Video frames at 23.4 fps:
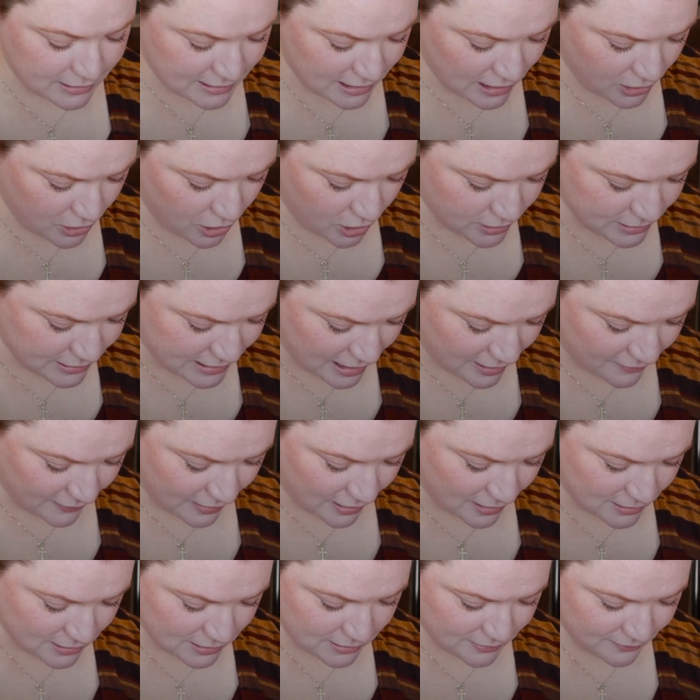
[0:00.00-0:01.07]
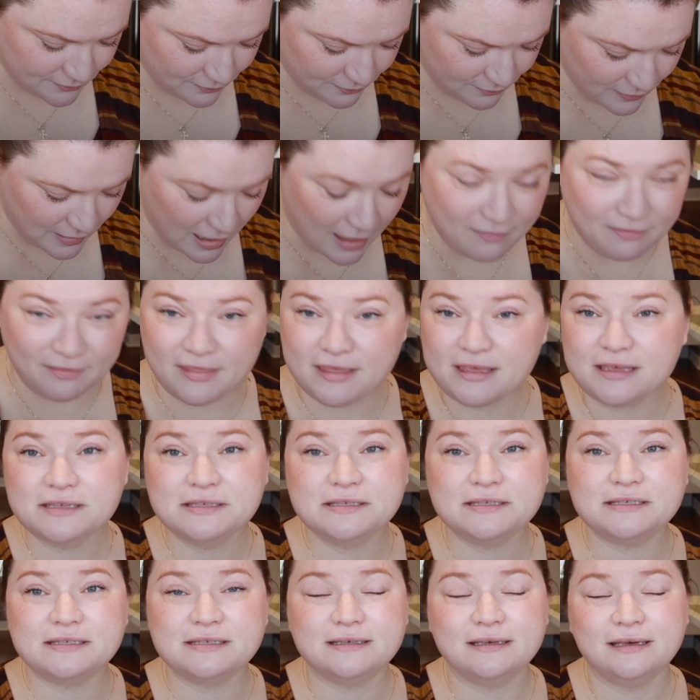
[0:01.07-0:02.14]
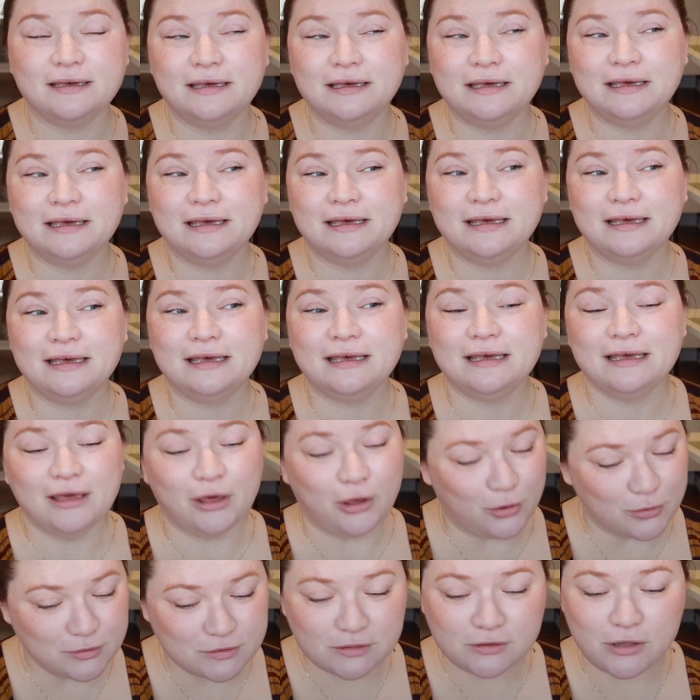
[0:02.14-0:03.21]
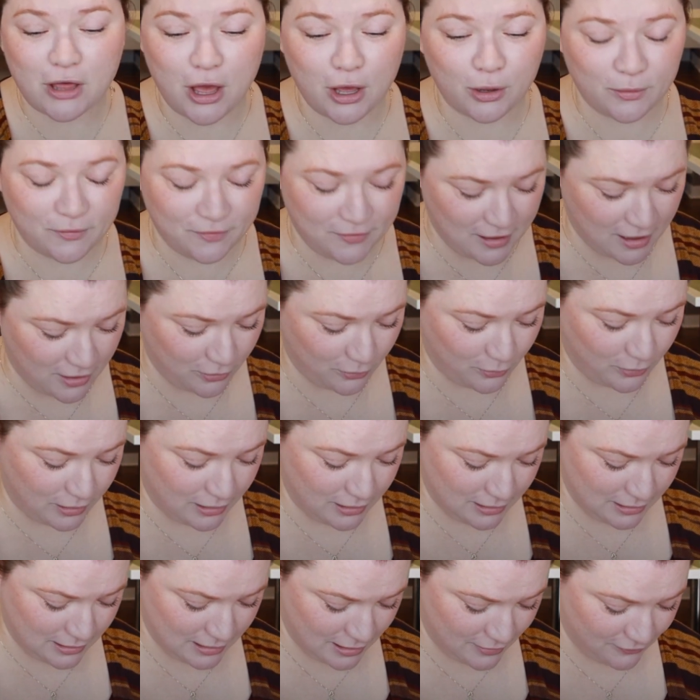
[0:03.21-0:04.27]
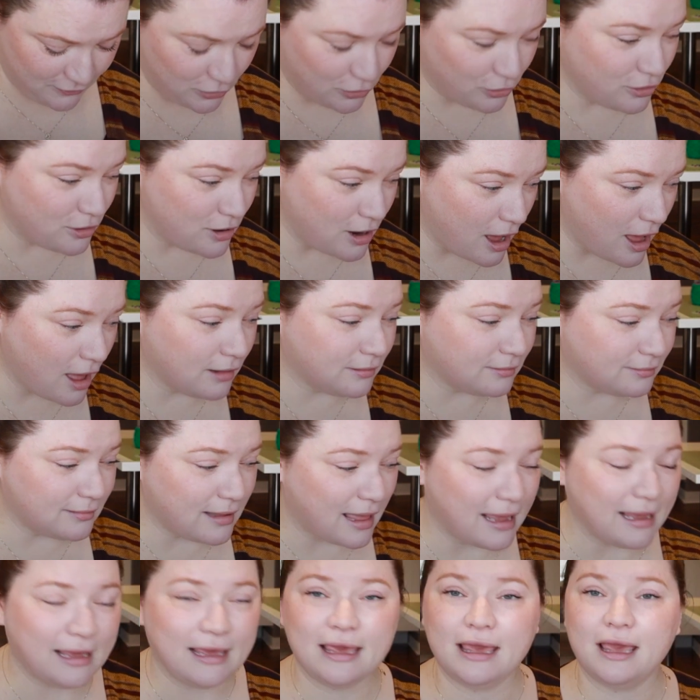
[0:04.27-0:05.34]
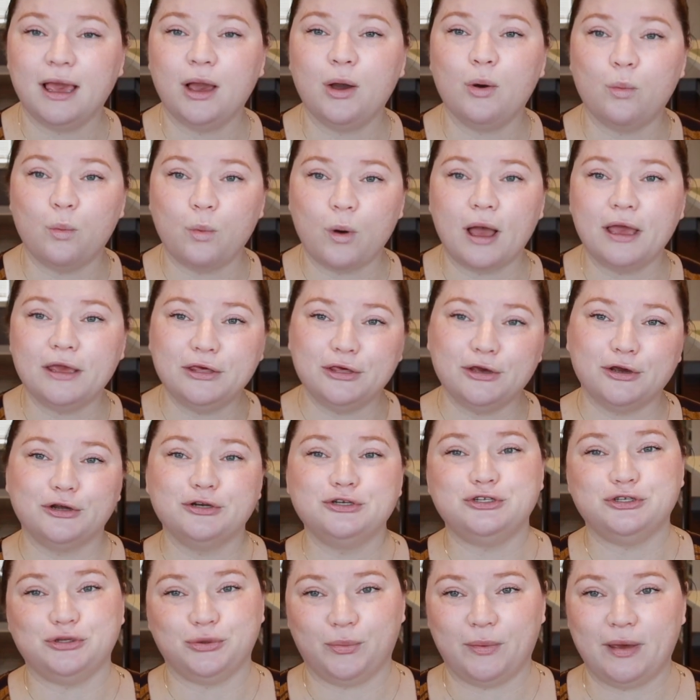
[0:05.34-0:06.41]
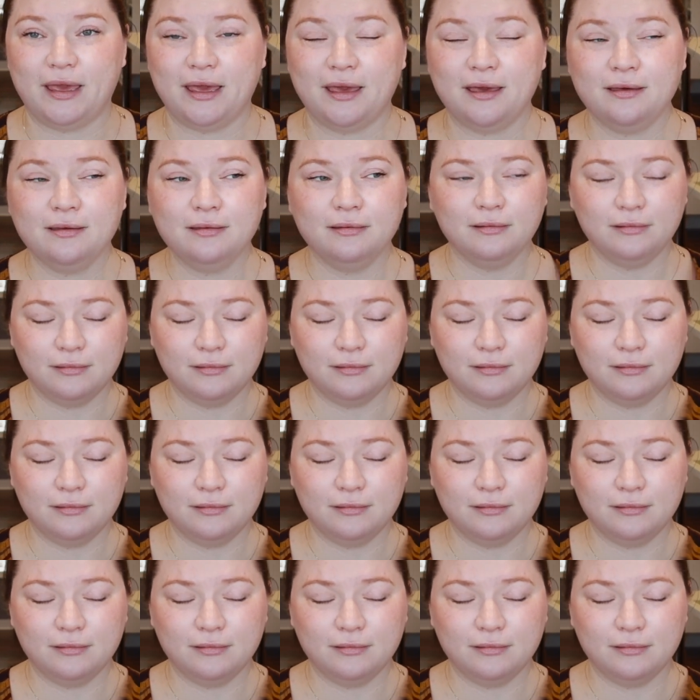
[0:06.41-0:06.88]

State Yarns Advent. And this goes along with the other one. If you're not liking what you're doing,